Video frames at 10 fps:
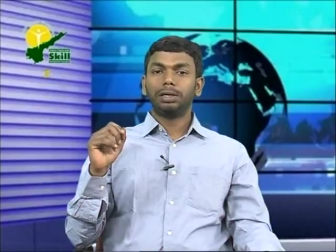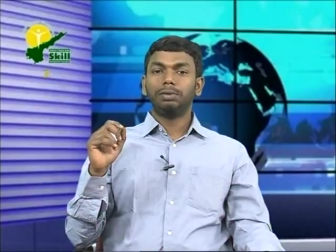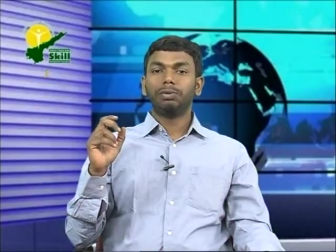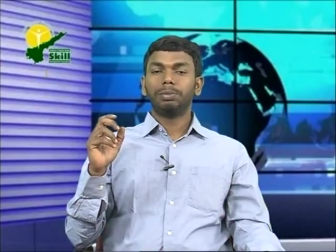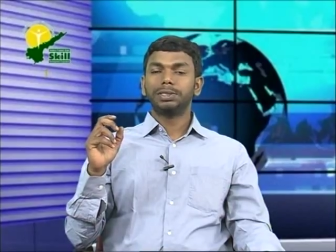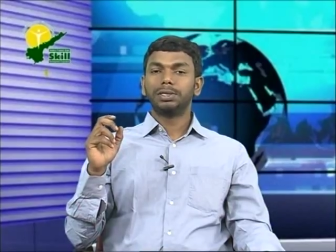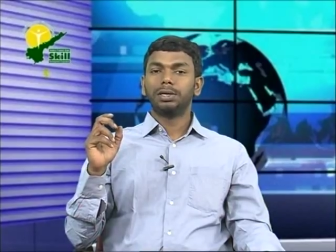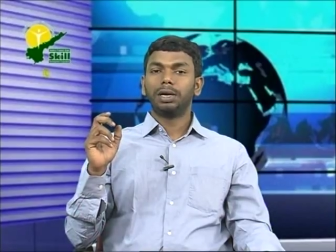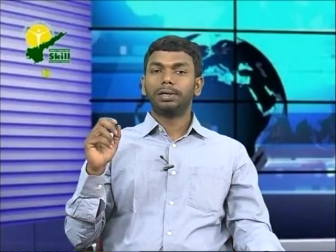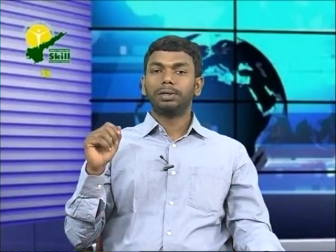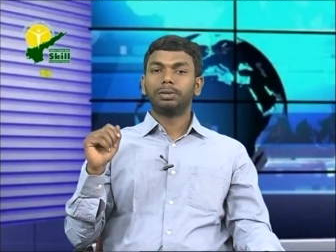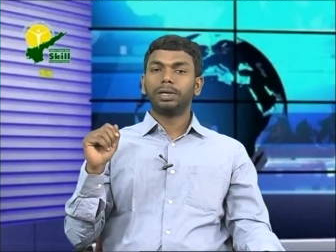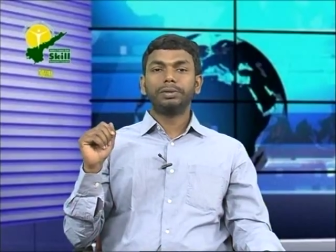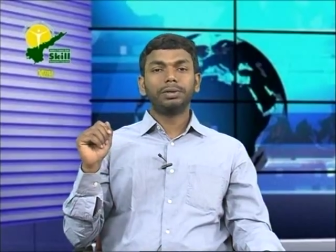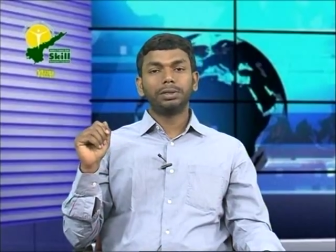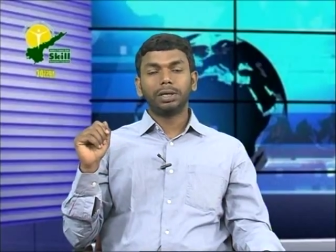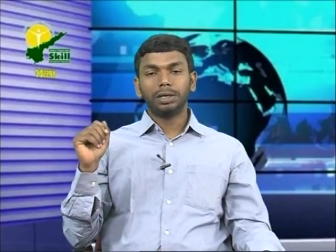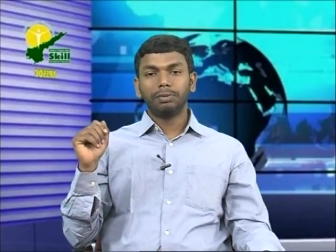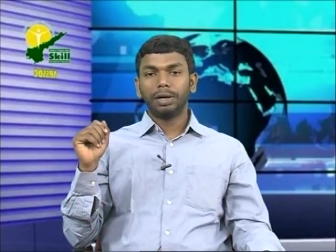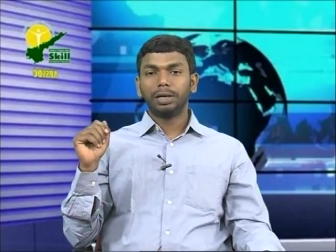information related to that
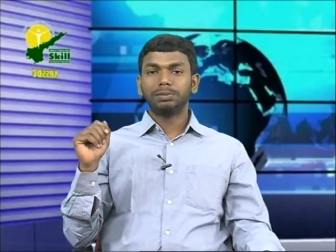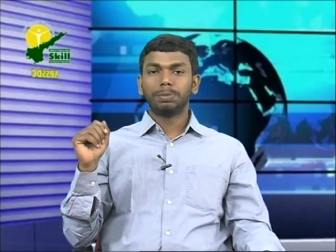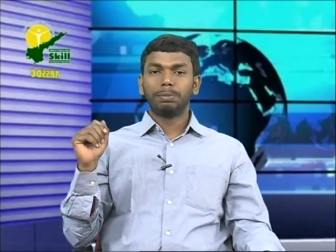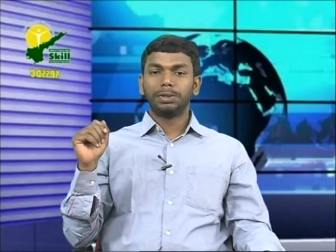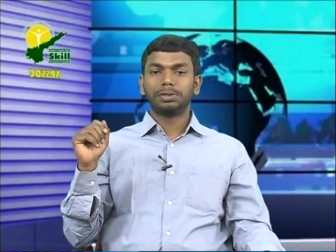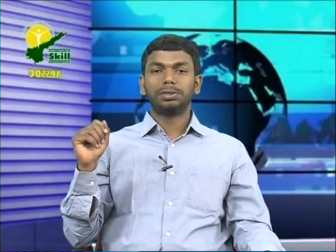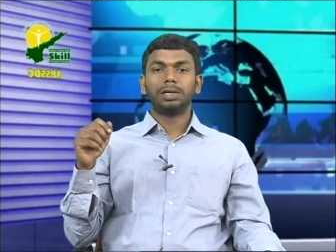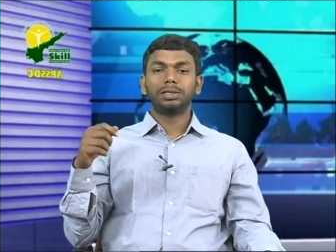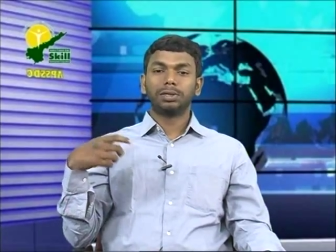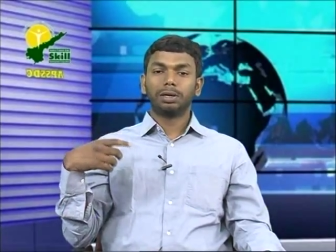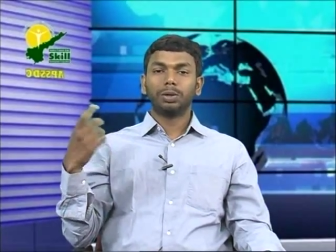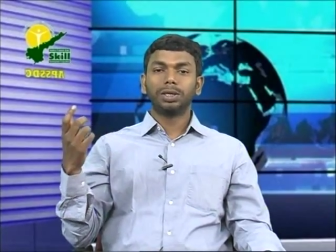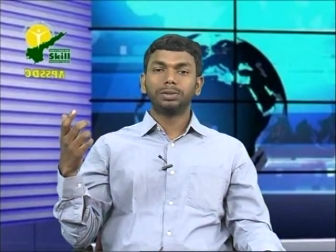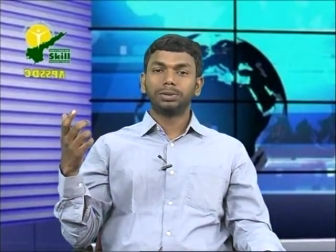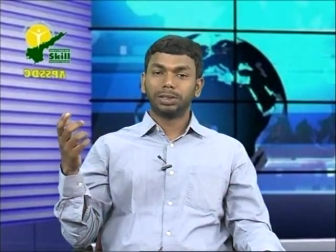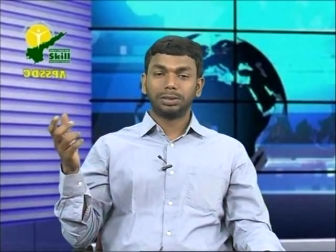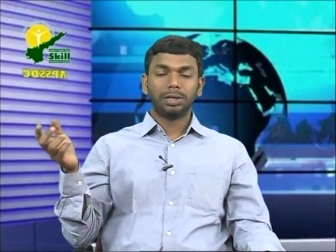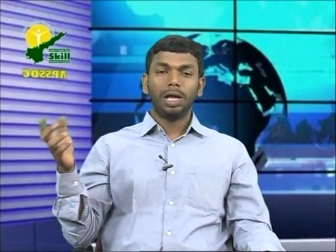event is published, that is not going to change.